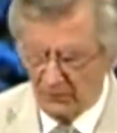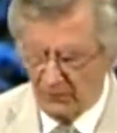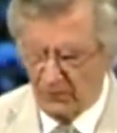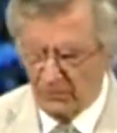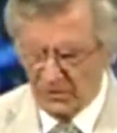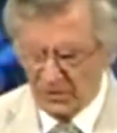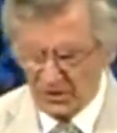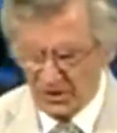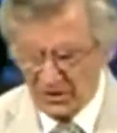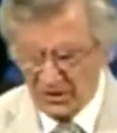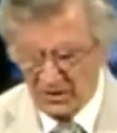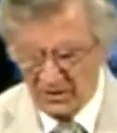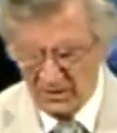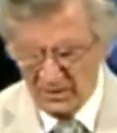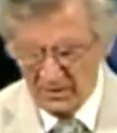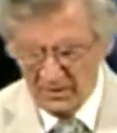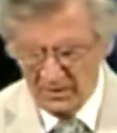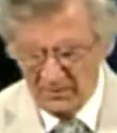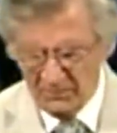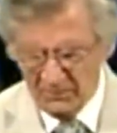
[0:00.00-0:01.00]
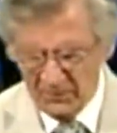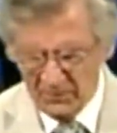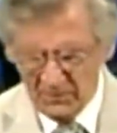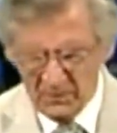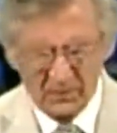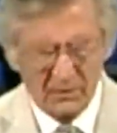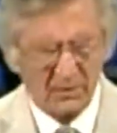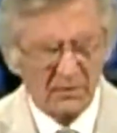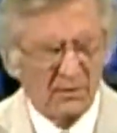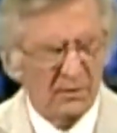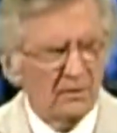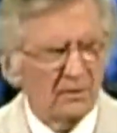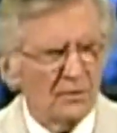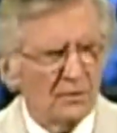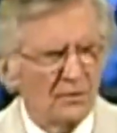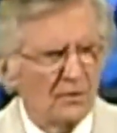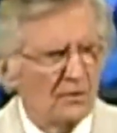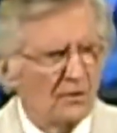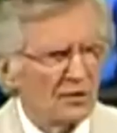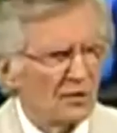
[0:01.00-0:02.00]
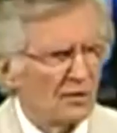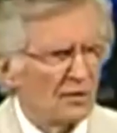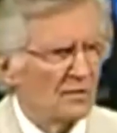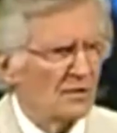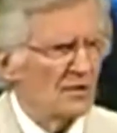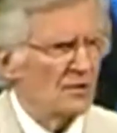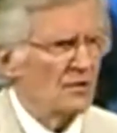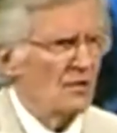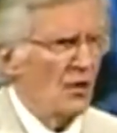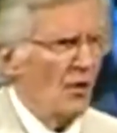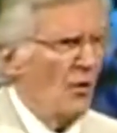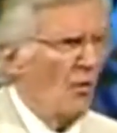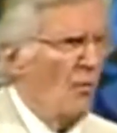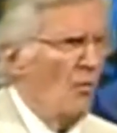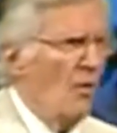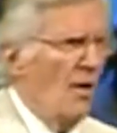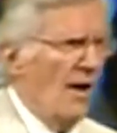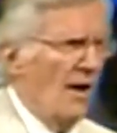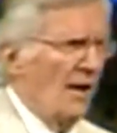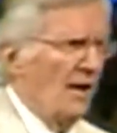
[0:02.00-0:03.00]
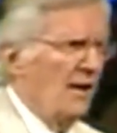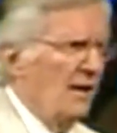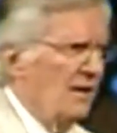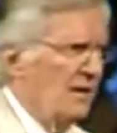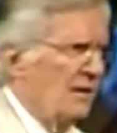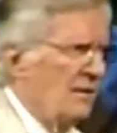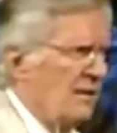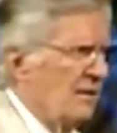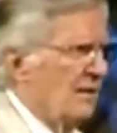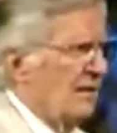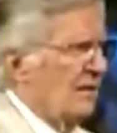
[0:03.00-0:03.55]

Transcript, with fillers: Folks, there, there, there's, there's no way